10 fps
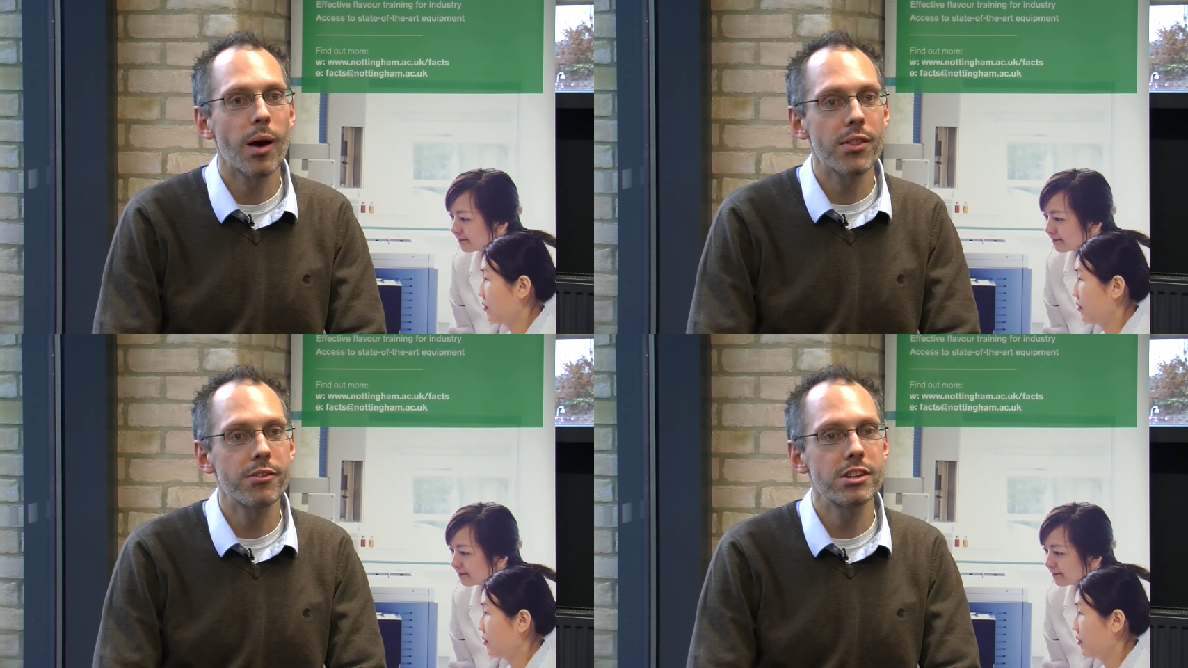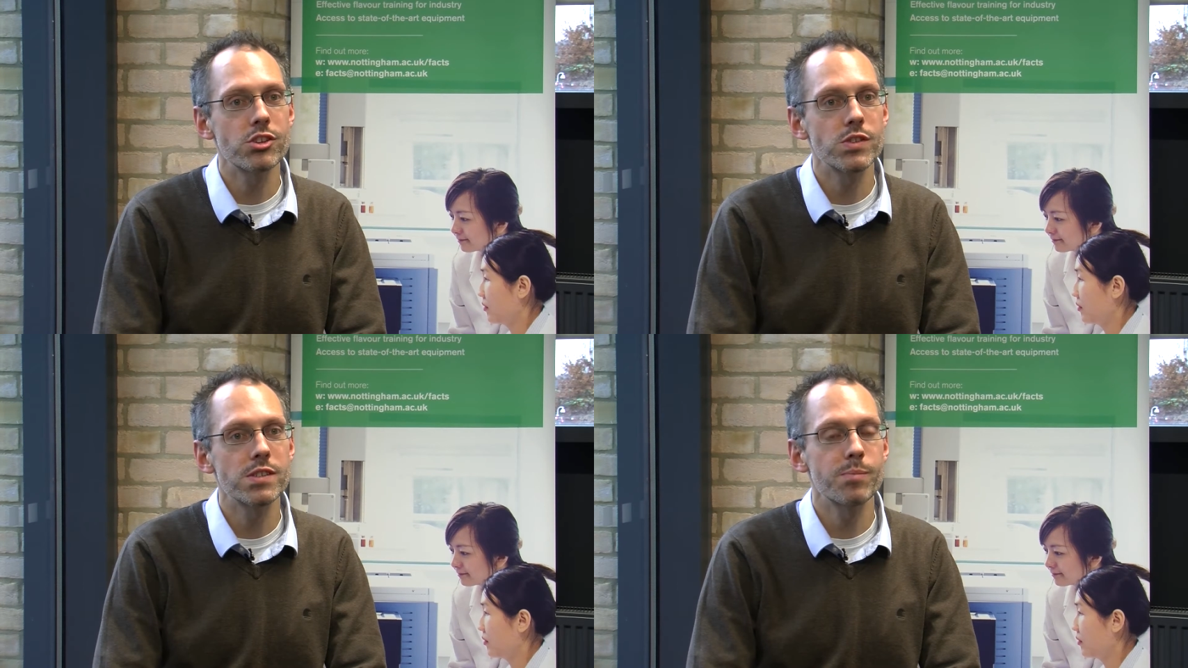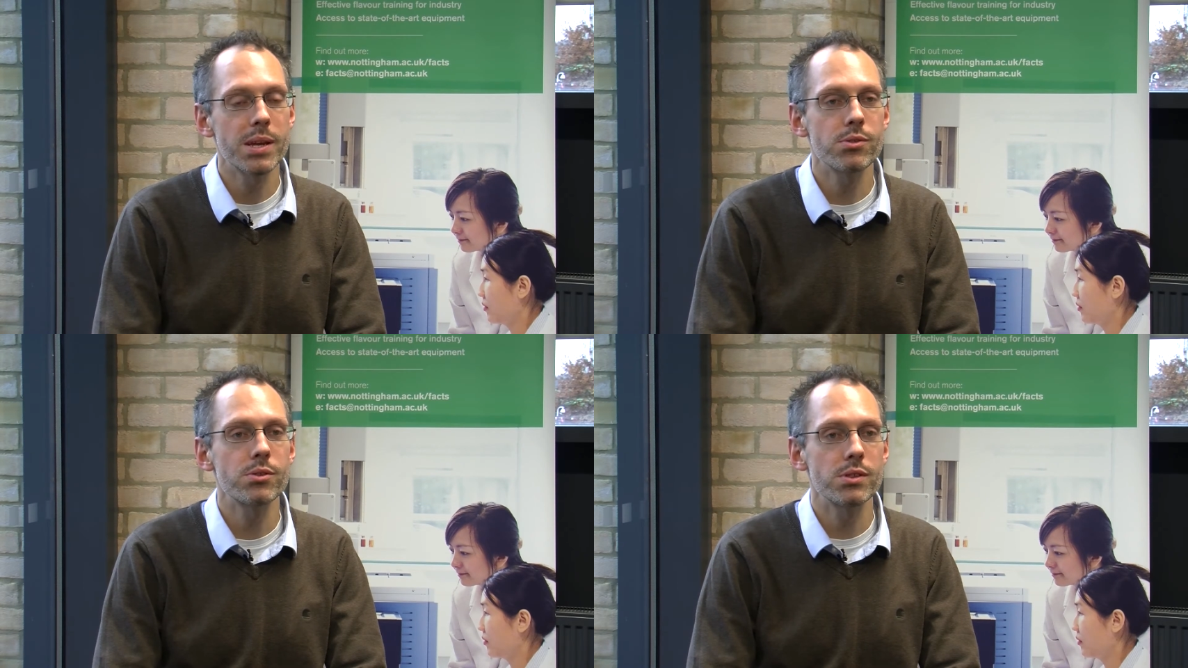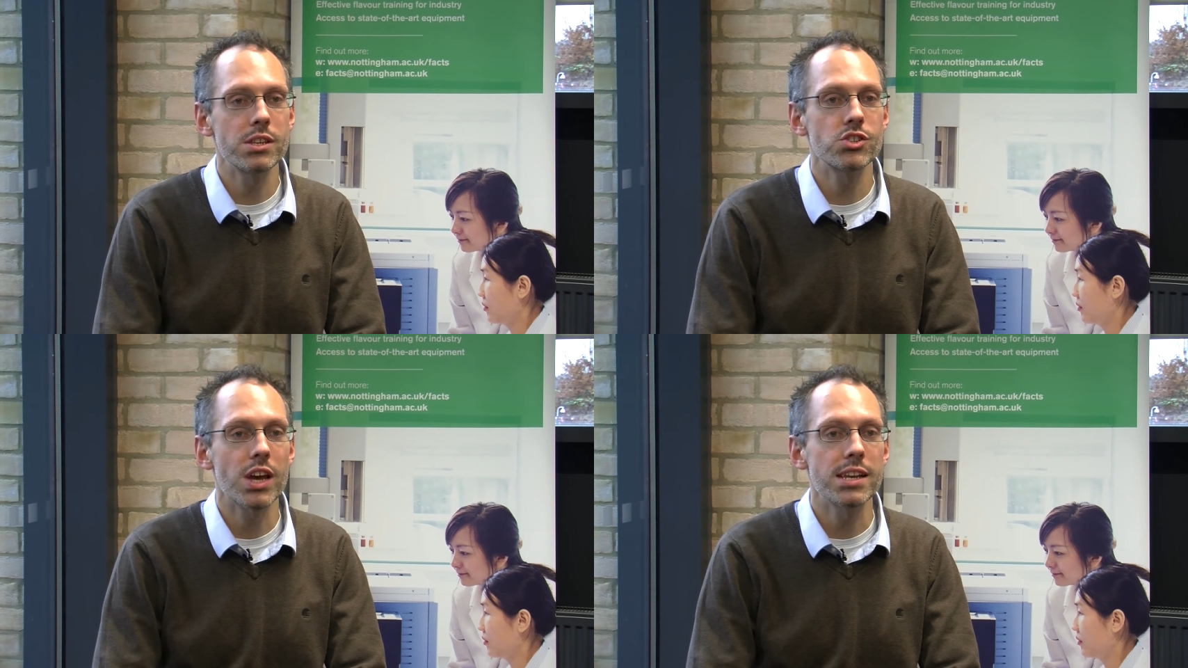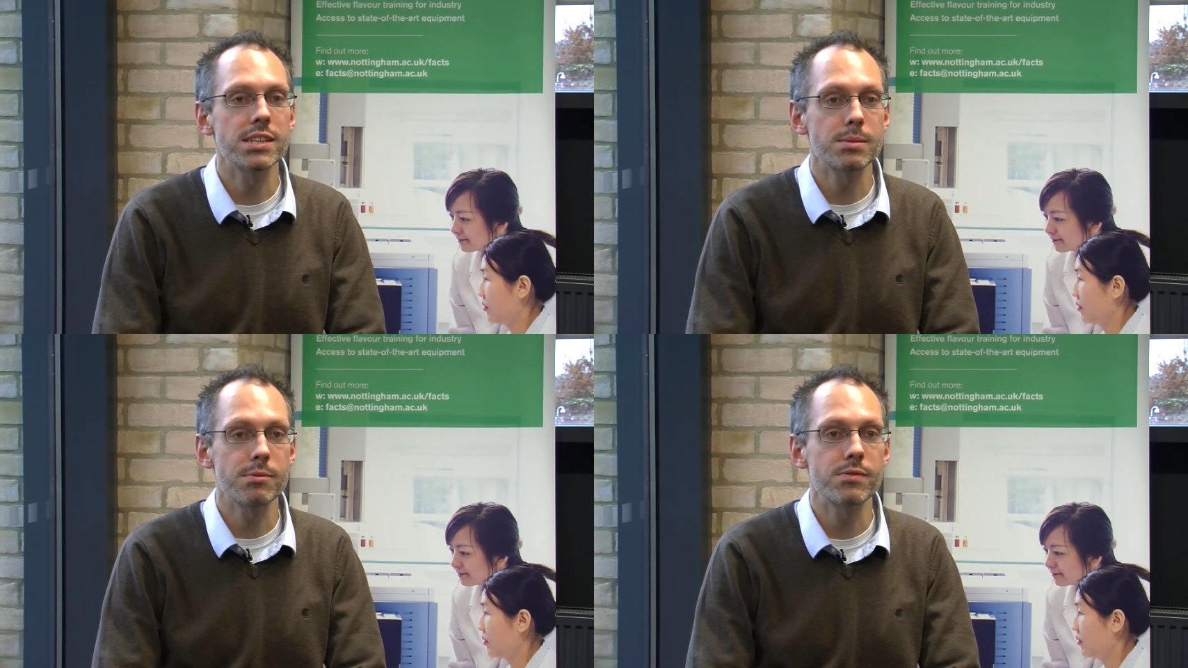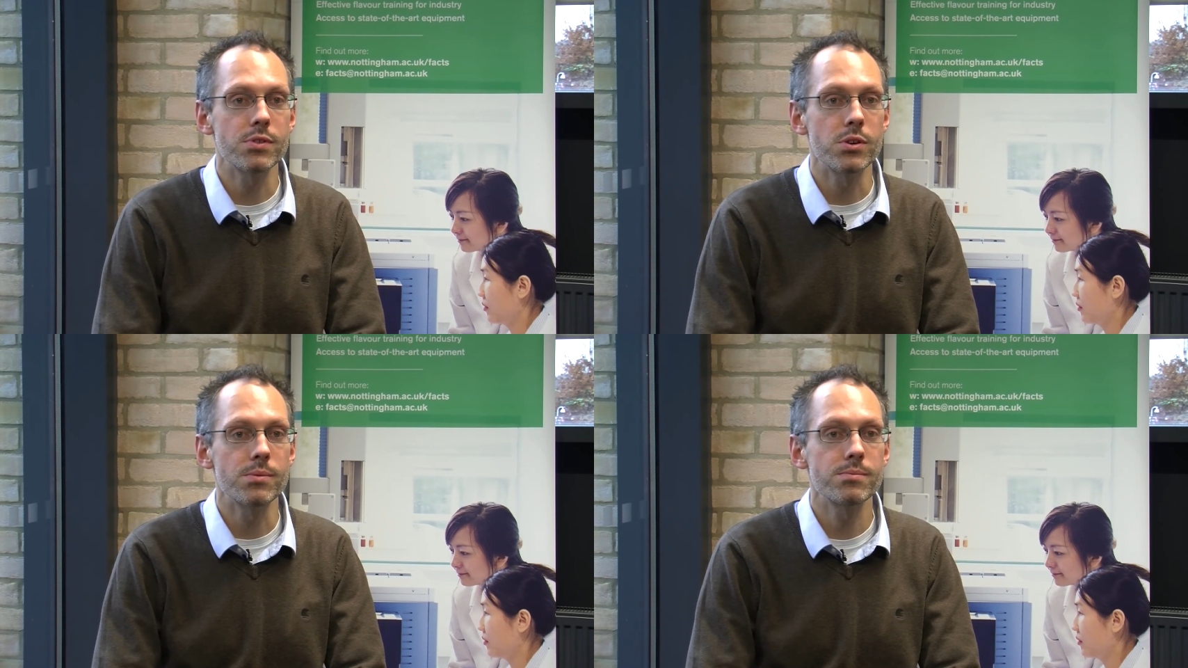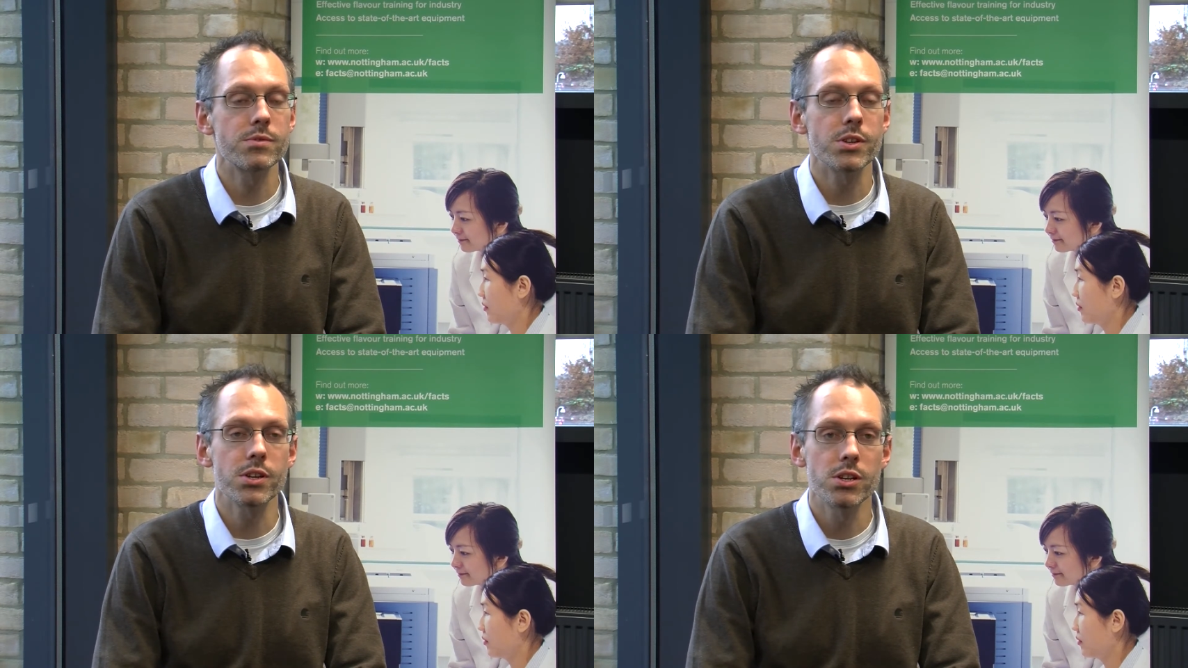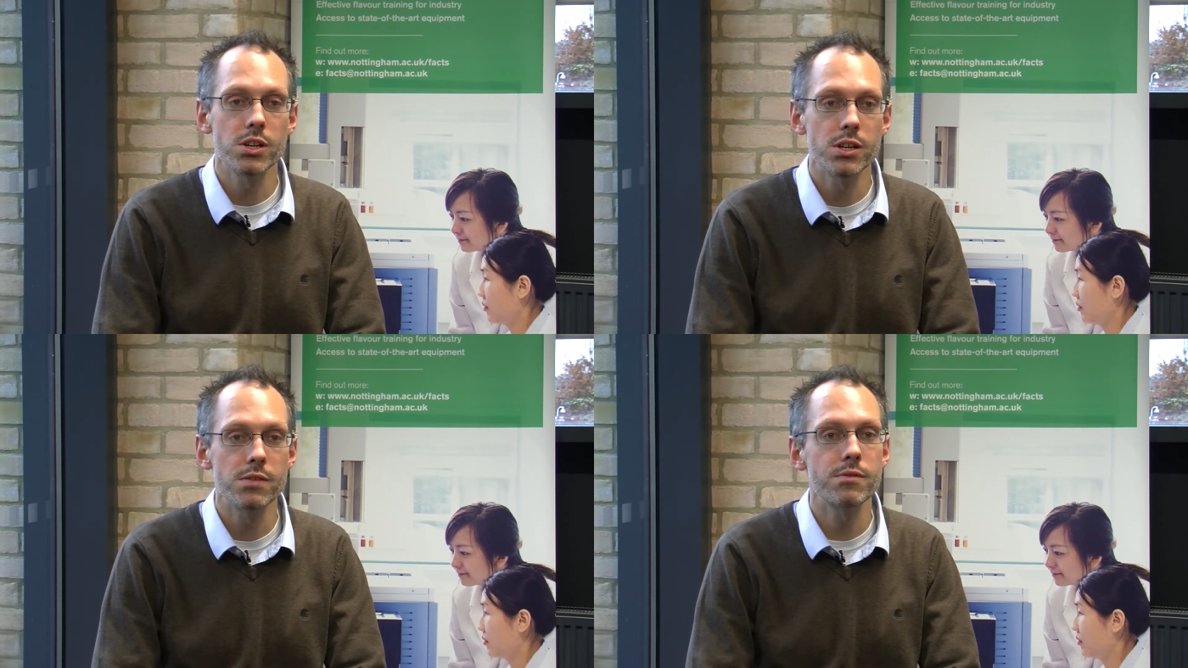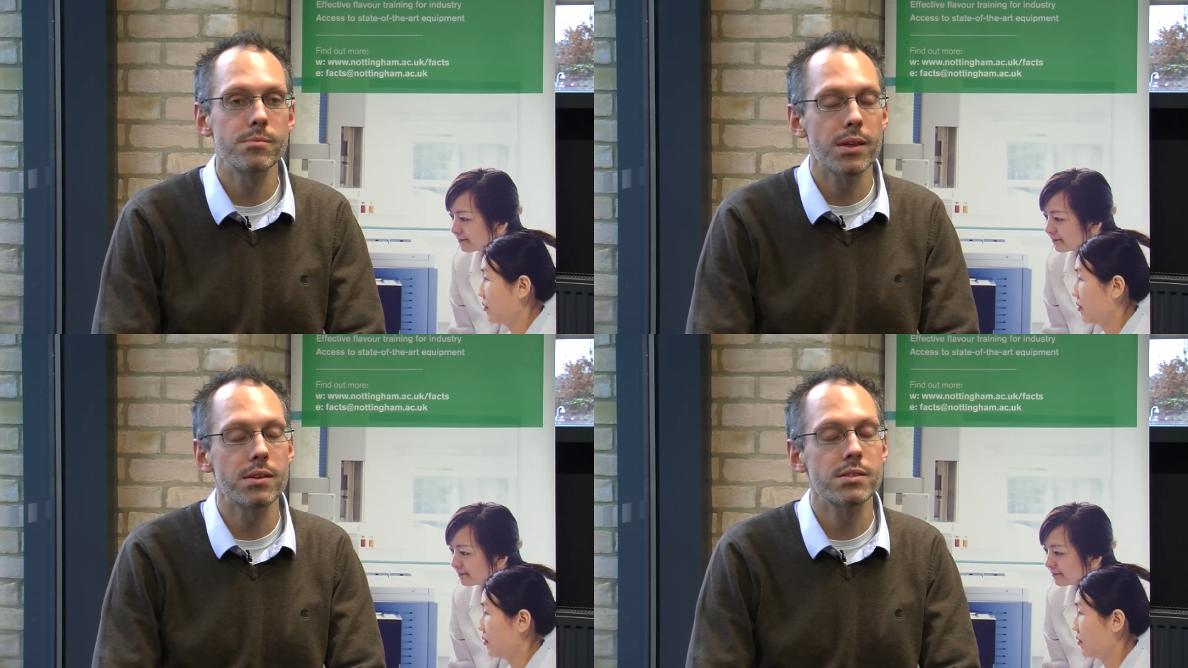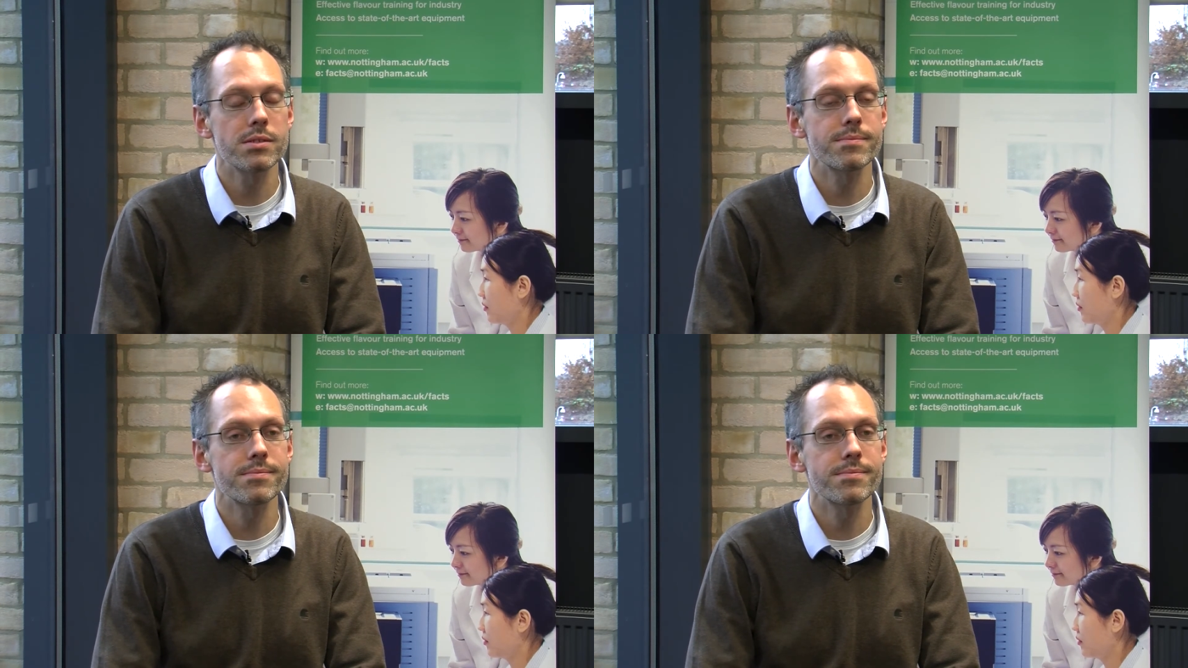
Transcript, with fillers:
Speaker 1: other industries have been through these challenges before, so you can learn from others.